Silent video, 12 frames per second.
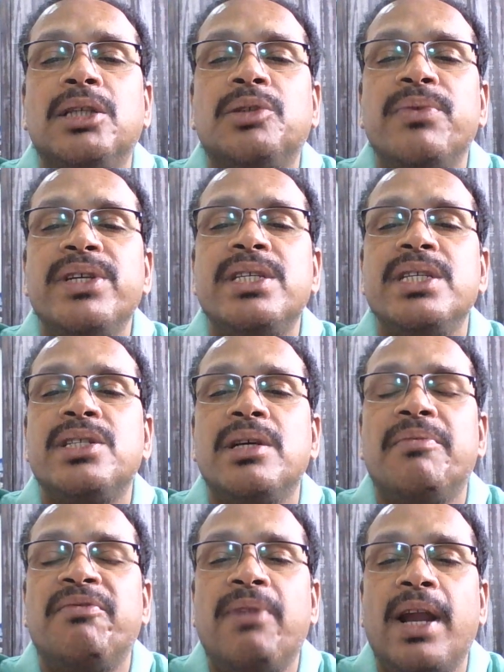species
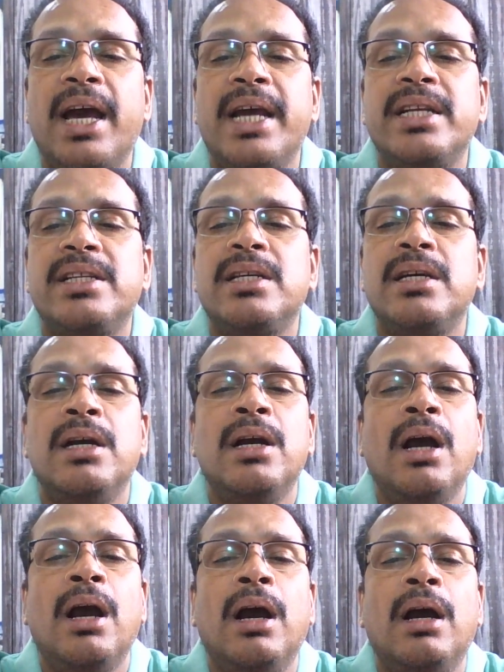of plant
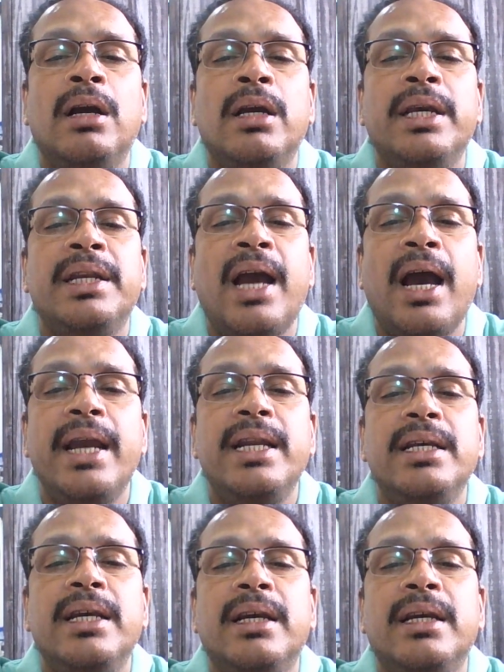in
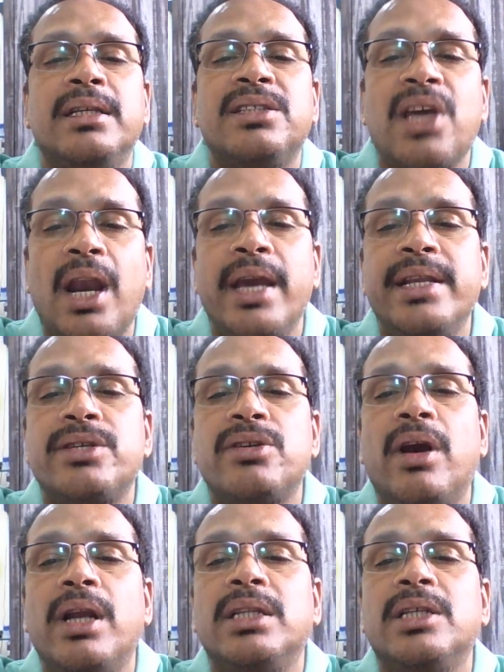highly saline
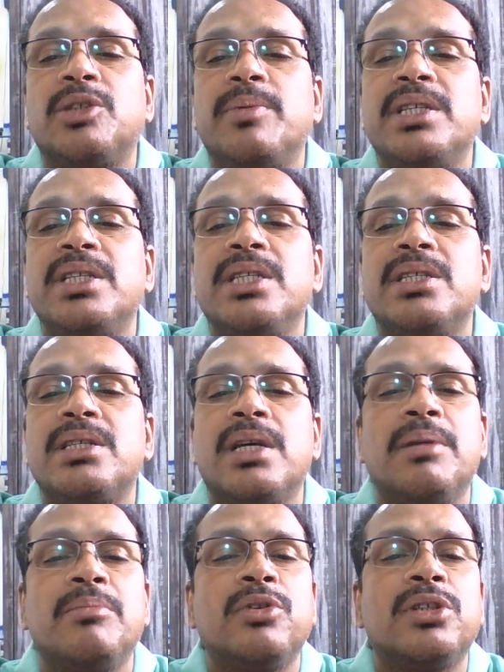soil. The species
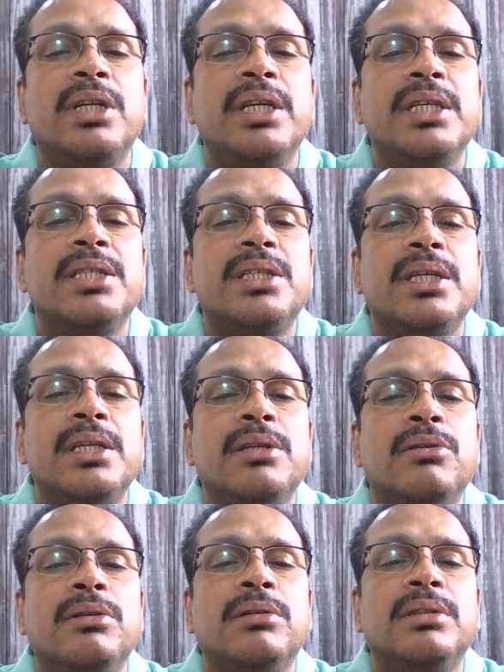mostly is, you
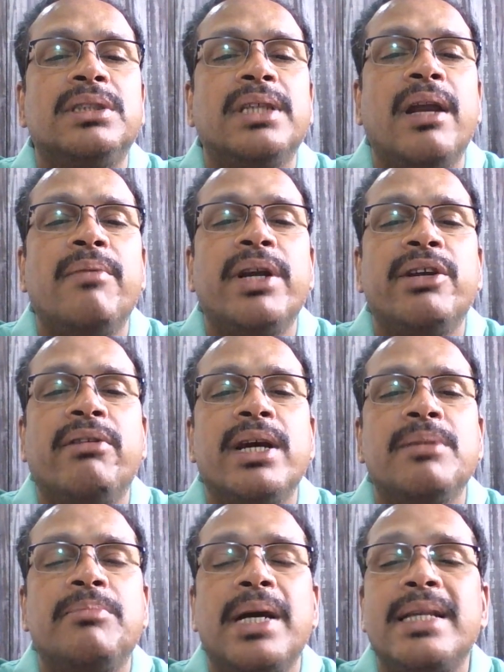know,
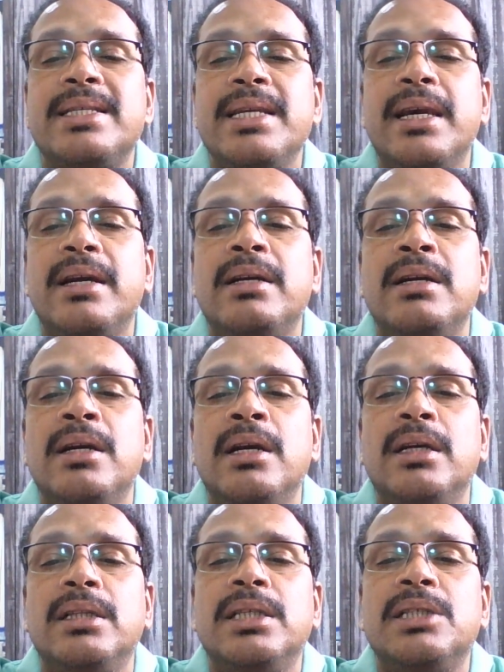Salvadora persea.
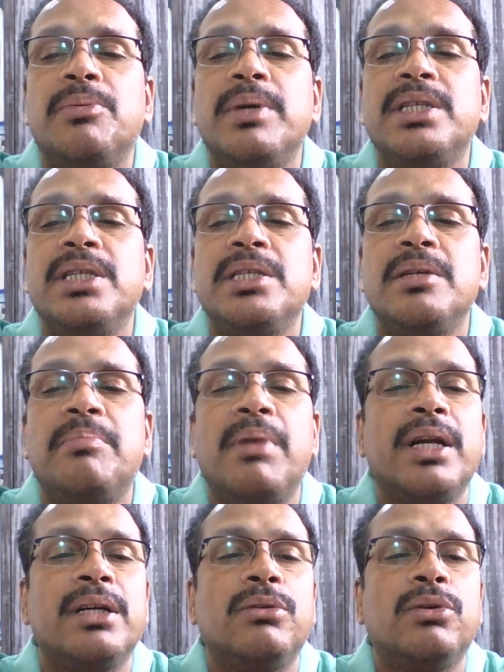This species of
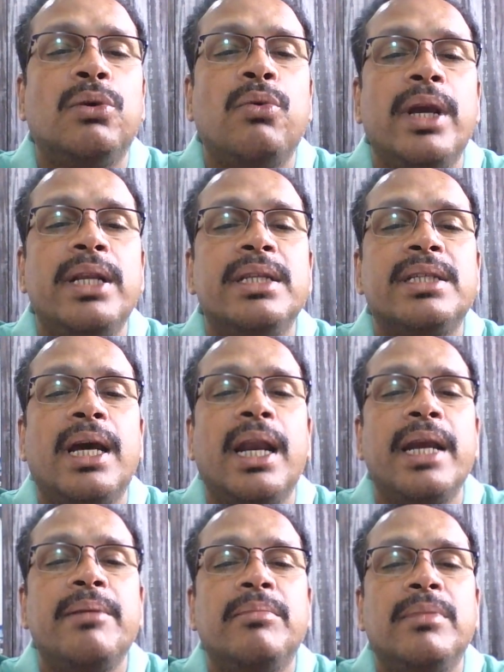plant grow well in
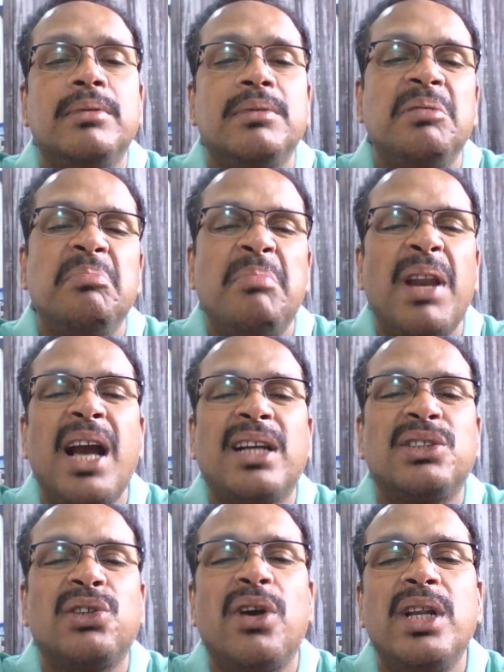saline black
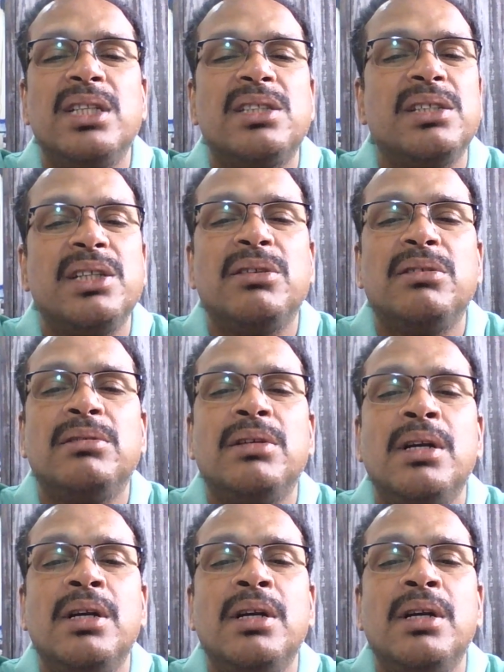soils, you know,